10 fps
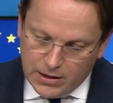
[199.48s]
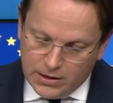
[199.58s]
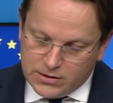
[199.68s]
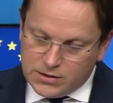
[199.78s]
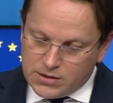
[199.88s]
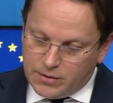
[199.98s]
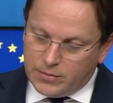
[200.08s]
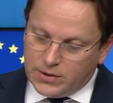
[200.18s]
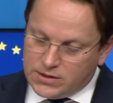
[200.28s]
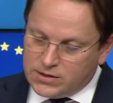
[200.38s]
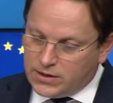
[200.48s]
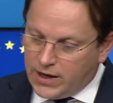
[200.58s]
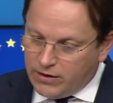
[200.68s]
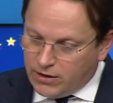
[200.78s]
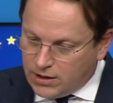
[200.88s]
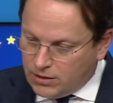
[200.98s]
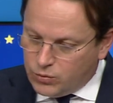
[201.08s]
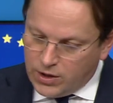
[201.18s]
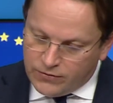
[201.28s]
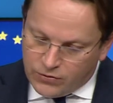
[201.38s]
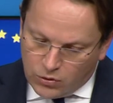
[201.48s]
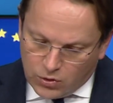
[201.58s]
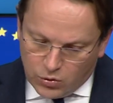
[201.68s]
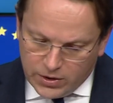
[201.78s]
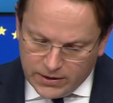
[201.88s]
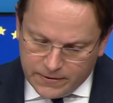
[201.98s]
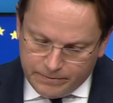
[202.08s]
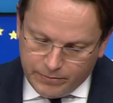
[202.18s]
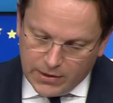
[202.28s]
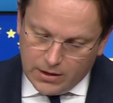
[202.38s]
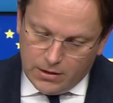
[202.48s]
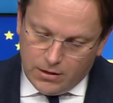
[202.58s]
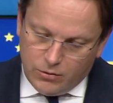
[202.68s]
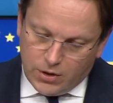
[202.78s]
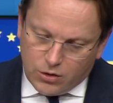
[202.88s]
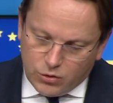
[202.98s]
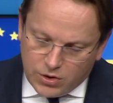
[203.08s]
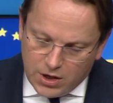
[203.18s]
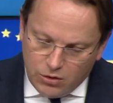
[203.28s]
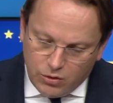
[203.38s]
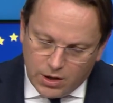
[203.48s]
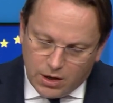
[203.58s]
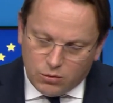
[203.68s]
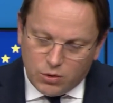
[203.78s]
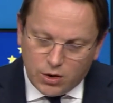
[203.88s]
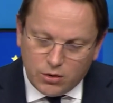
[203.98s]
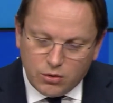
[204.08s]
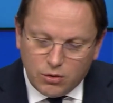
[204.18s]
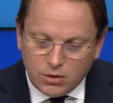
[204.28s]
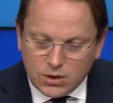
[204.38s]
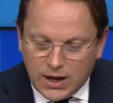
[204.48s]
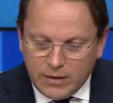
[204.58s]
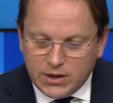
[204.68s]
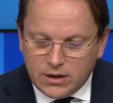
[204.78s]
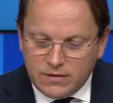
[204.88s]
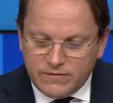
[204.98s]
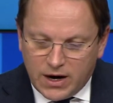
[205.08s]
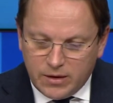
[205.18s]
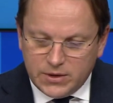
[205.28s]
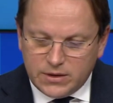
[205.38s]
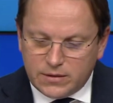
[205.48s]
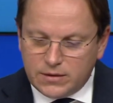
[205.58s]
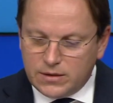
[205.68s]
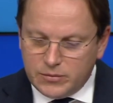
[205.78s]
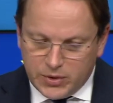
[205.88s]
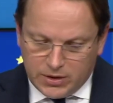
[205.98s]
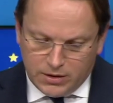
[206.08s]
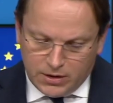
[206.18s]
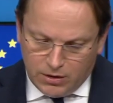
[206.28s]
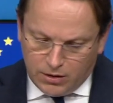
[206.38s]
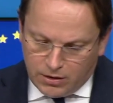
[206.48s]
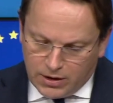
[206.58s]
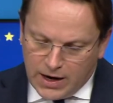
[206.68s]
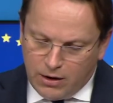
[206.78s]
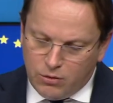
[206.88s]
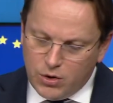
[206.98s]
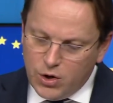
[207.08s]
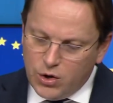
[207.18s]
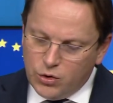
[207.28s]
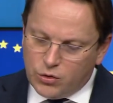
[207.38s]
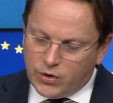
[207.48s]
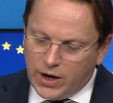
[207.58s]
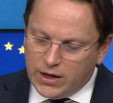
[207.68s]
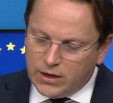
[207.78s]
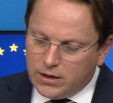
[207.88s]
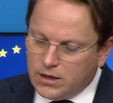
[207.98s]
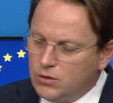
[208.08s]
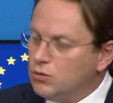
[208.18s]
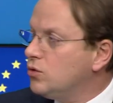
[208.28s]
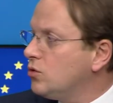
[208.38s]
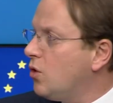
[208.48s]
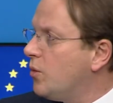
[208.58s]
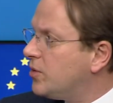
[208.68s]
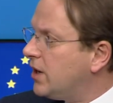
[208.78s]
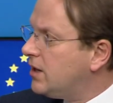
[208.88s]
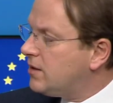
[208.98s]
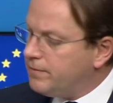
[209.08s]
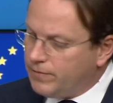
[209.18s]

This is, some, this is an area that we are front-loading. We are continuing our work on climate and environment, and in particular how Ukraine and the EU could cooperate